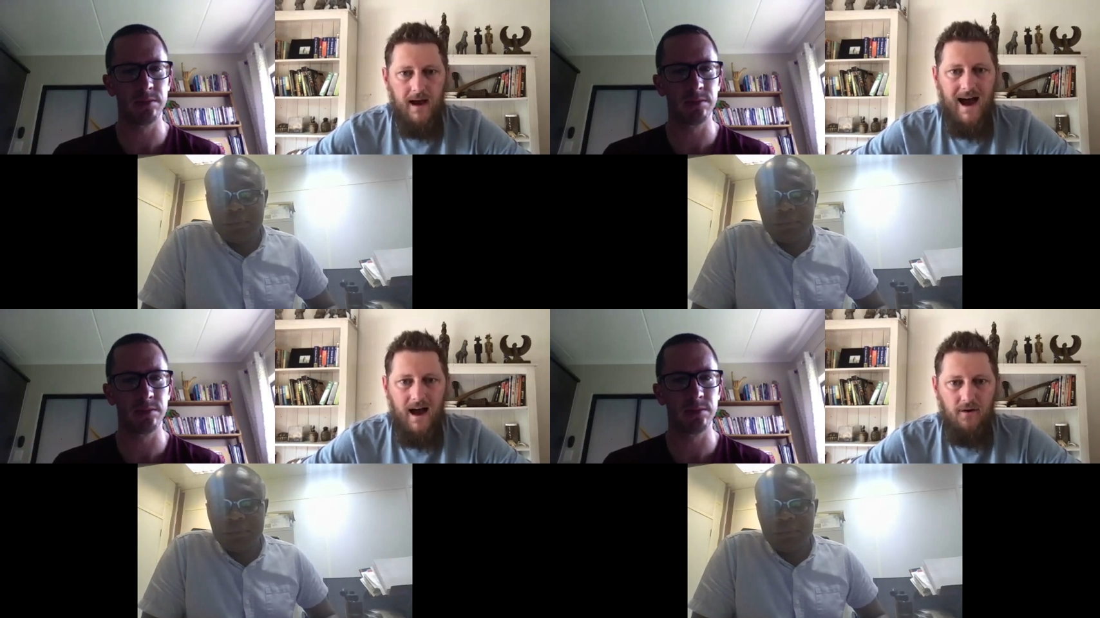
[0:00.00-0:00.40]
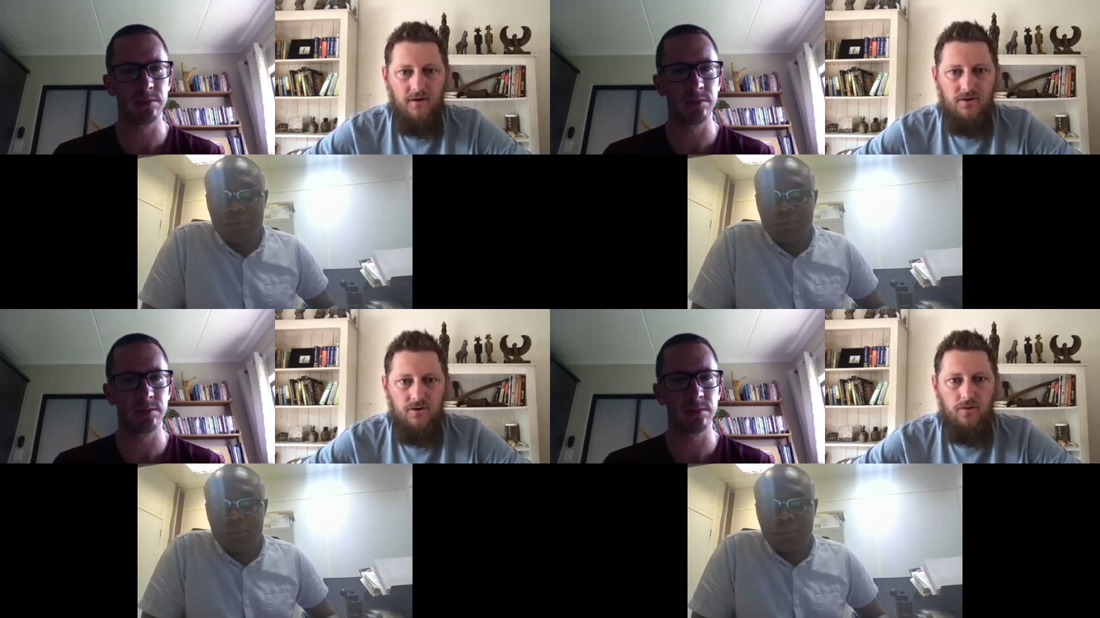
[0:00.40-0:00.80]
Speaker 1: how
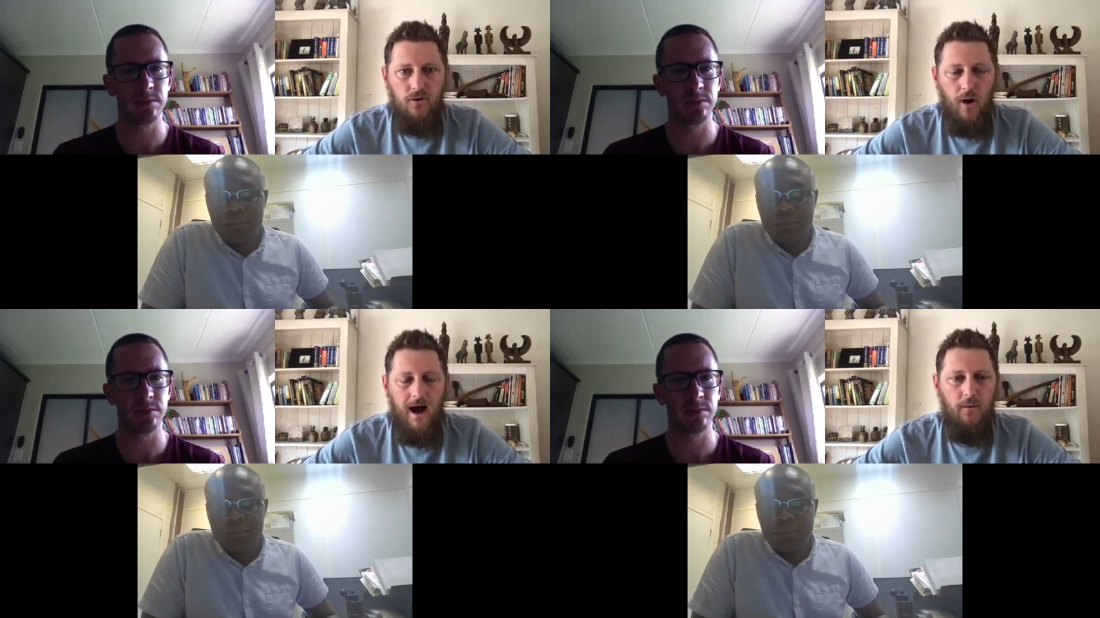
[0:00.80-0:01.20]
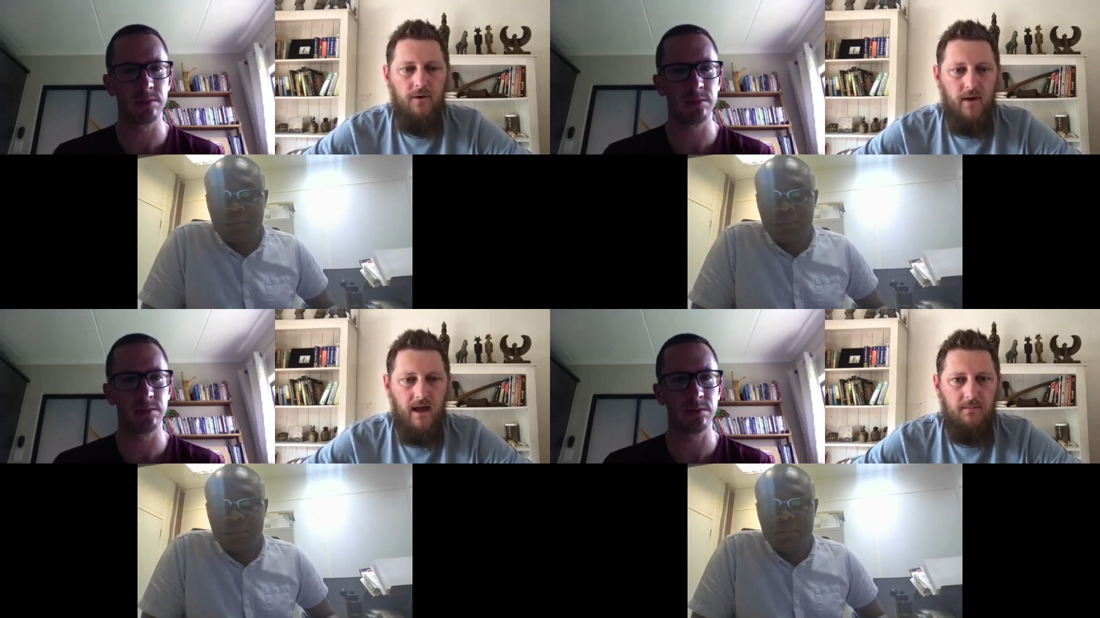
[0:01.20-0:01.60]
did you or how were
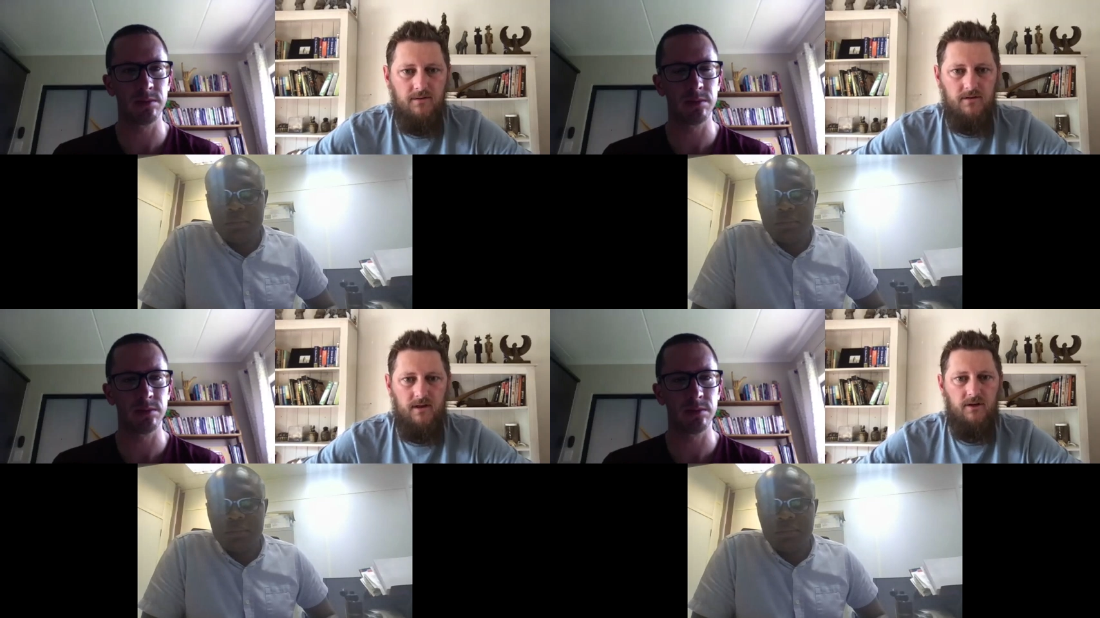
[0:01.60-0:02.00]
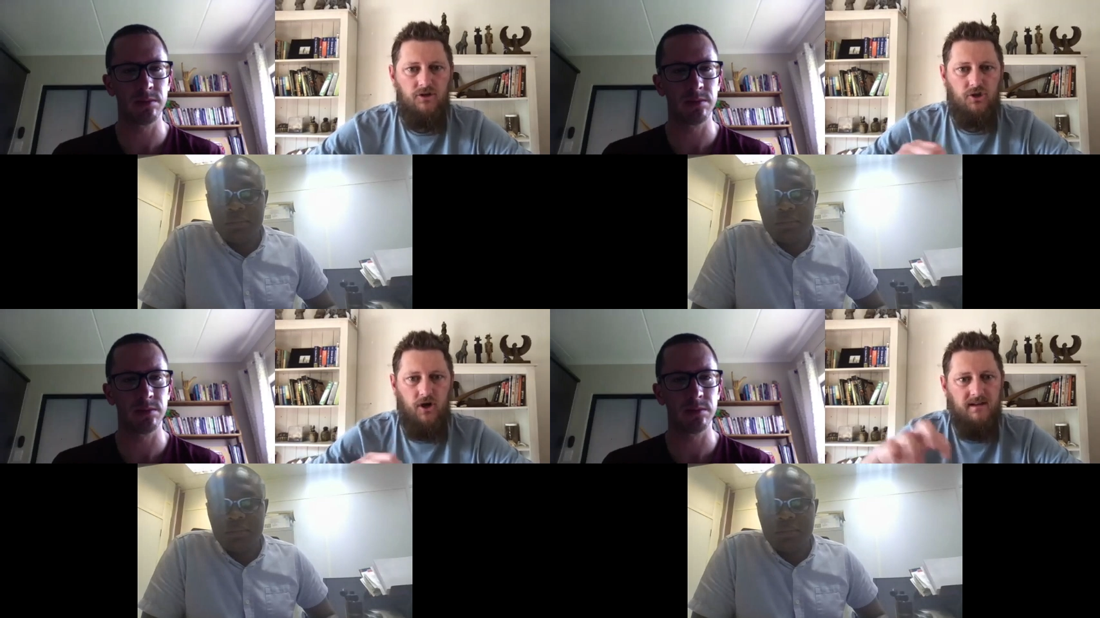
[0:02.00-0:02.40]
you able to then
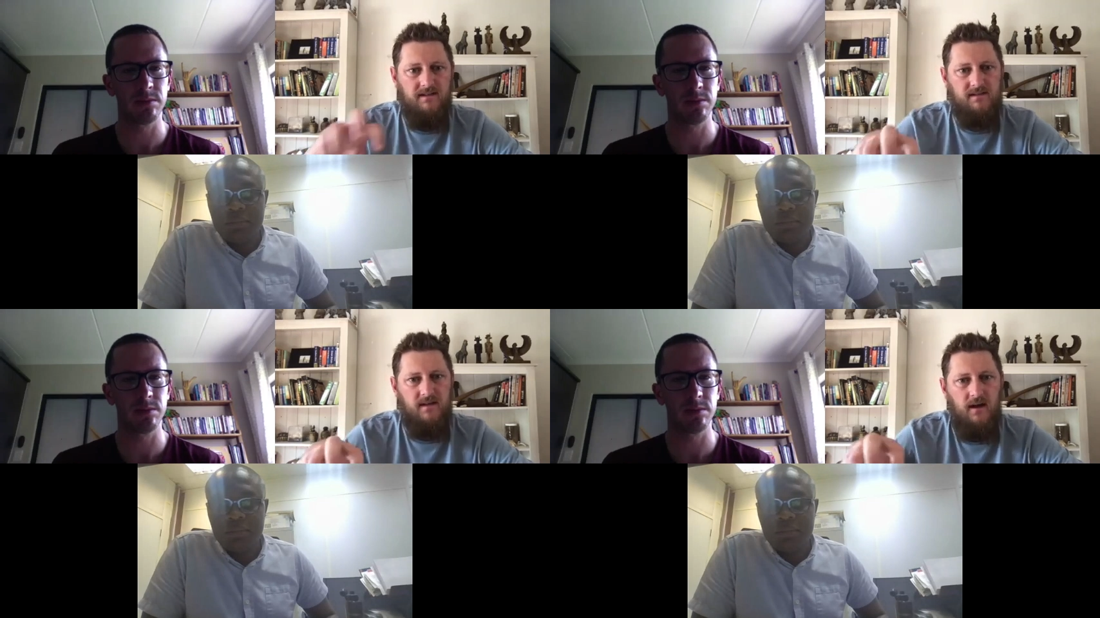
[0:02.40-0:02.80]
trace